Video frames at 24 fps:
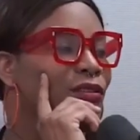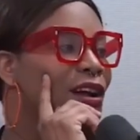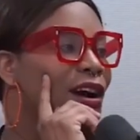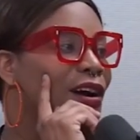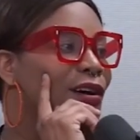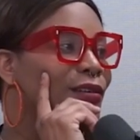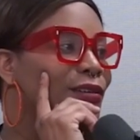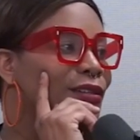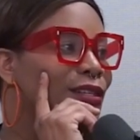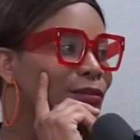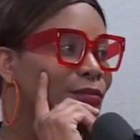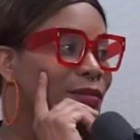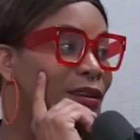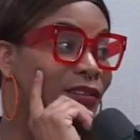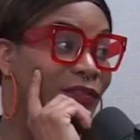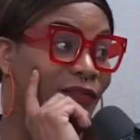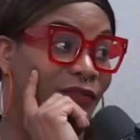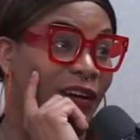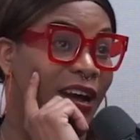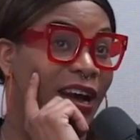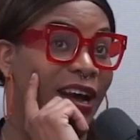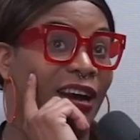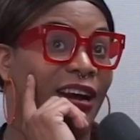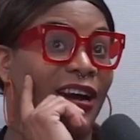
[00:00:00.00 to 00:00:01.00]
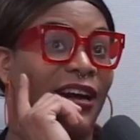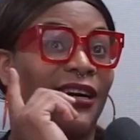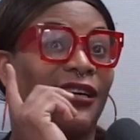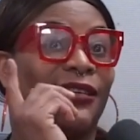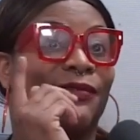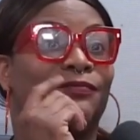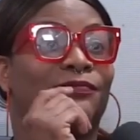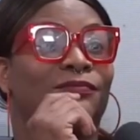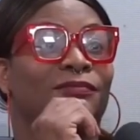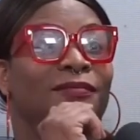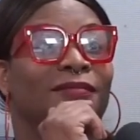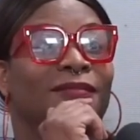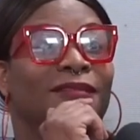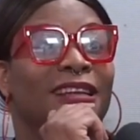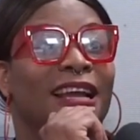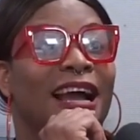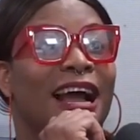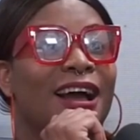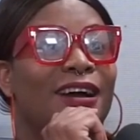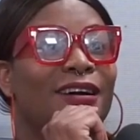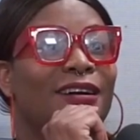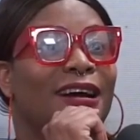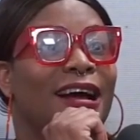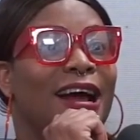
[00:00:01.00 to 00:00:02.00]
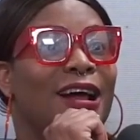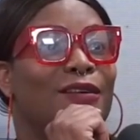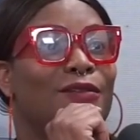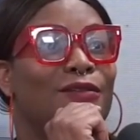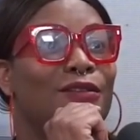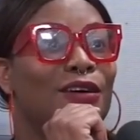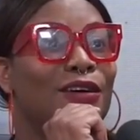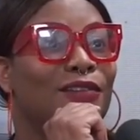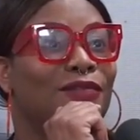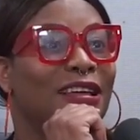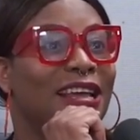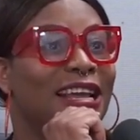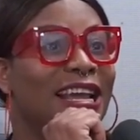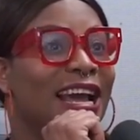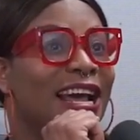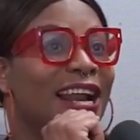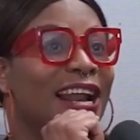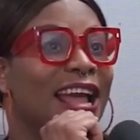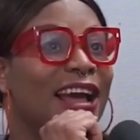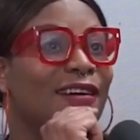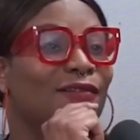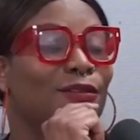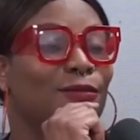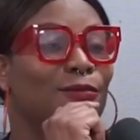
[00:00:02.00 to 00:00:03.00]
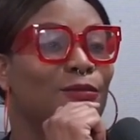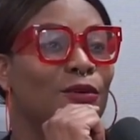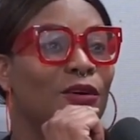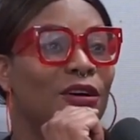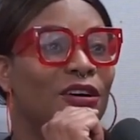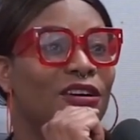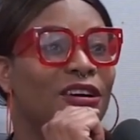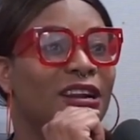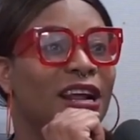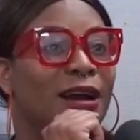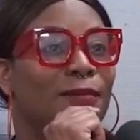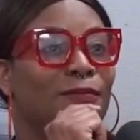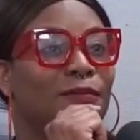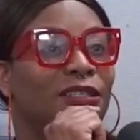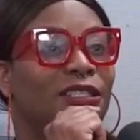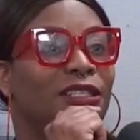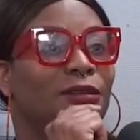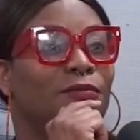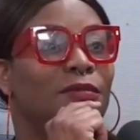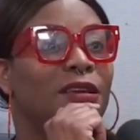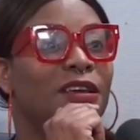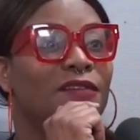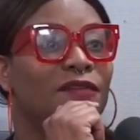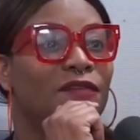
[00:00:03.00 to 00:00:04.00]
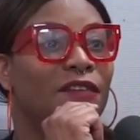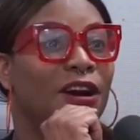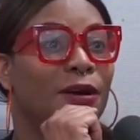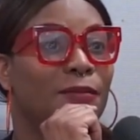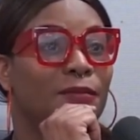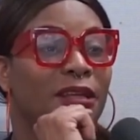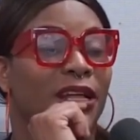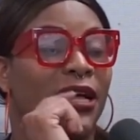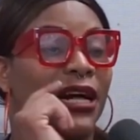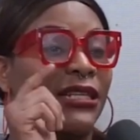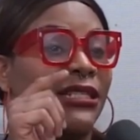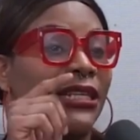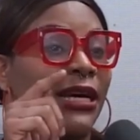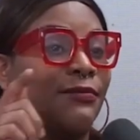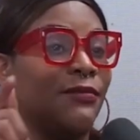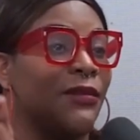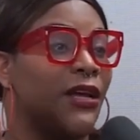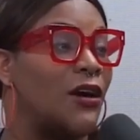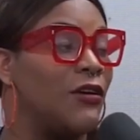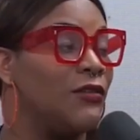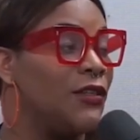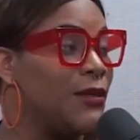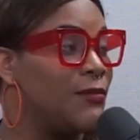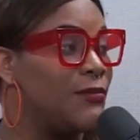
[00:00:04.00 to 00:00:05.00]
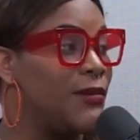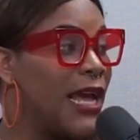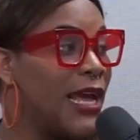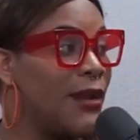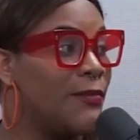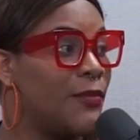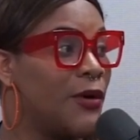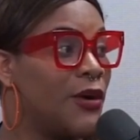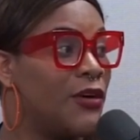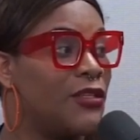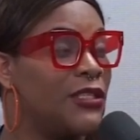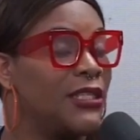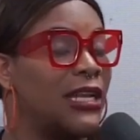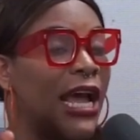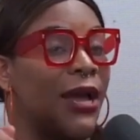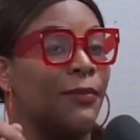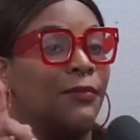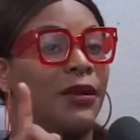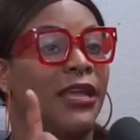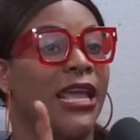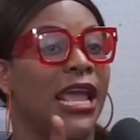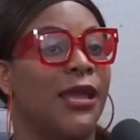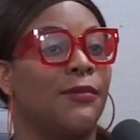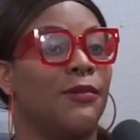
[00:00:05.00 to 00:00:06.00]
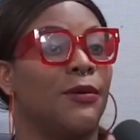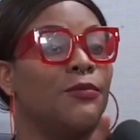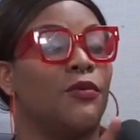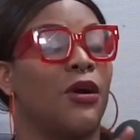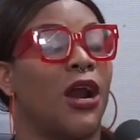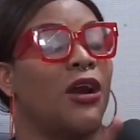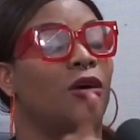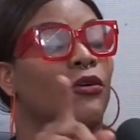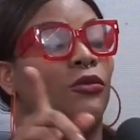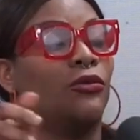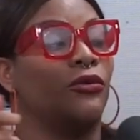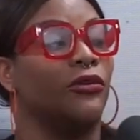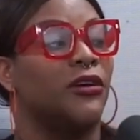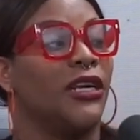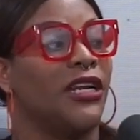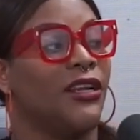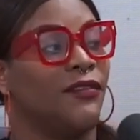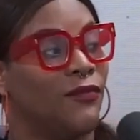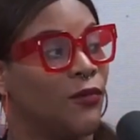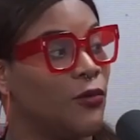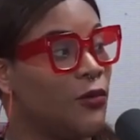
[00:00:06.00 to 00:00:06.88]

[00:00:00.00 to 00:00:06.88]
you know, to be fair. I, I don't know if they kind of have a point or not, but to be fair, because I'm the only black person, I became a priority